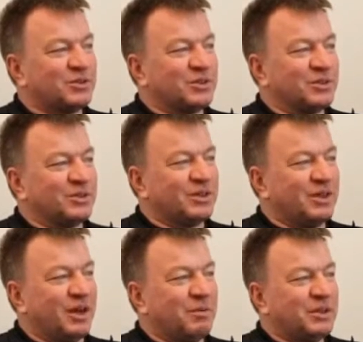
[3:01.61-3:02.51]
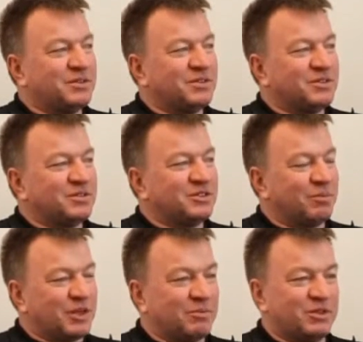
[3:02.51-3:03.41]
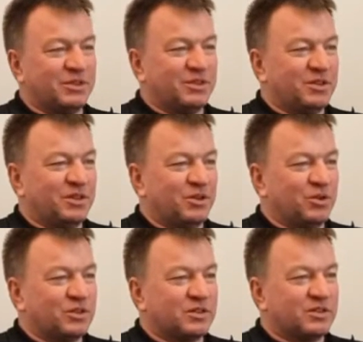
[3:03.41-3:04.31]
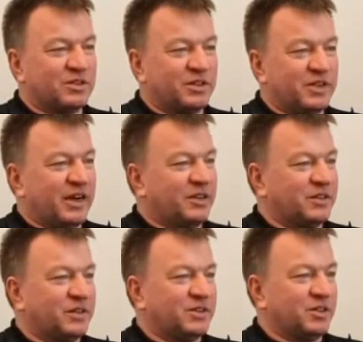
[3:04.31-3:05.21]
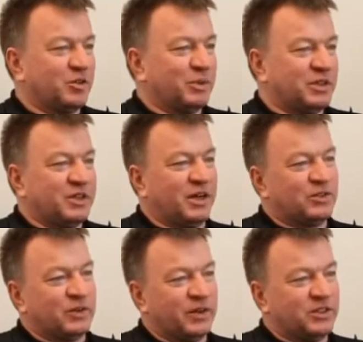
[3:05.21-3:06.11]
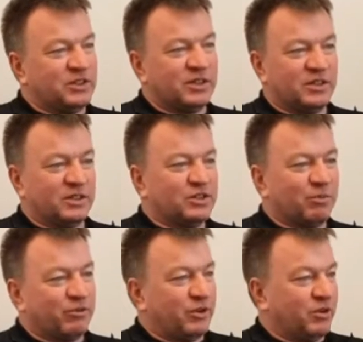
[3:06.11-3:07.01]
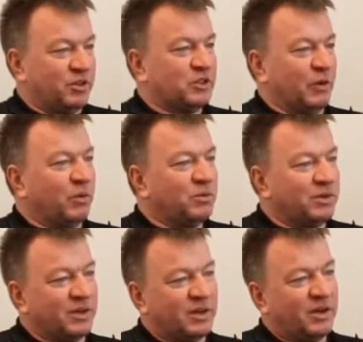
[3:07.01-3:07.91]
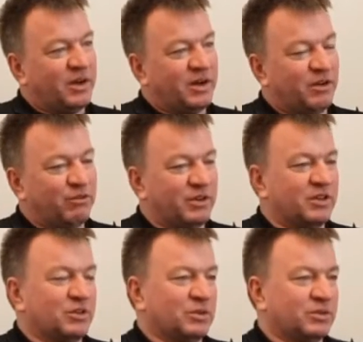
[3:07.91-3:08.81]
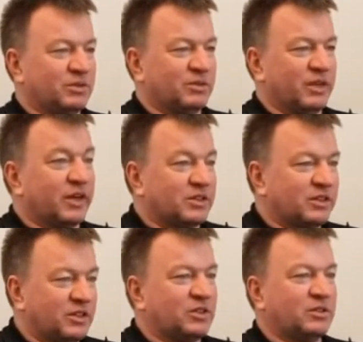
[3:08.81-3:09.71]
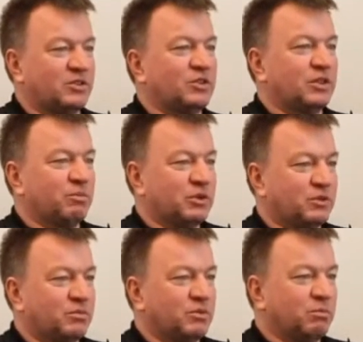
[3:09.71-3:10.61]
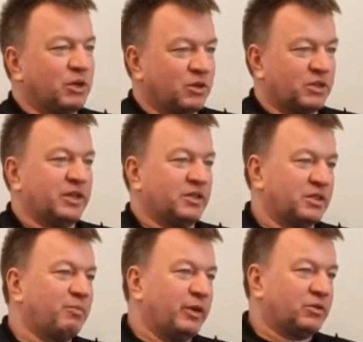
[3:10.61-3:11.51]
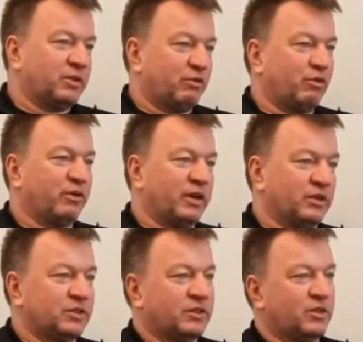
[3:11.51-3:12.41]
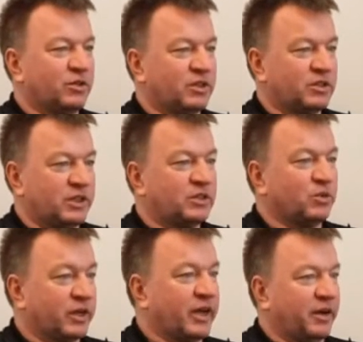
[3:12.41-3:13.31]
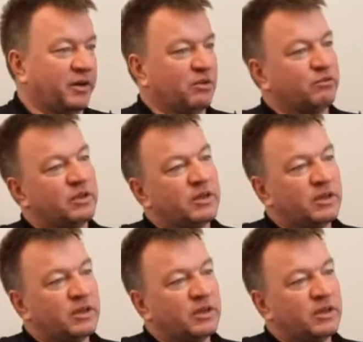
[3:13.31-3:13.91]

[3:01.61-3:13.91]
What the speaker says: also, sometimes it looks that the IATI is a little bit in isolation, that it's something on its own. And I think it's also, like I said, it's interesting because it has an impact on everything else in the organization, or it can have.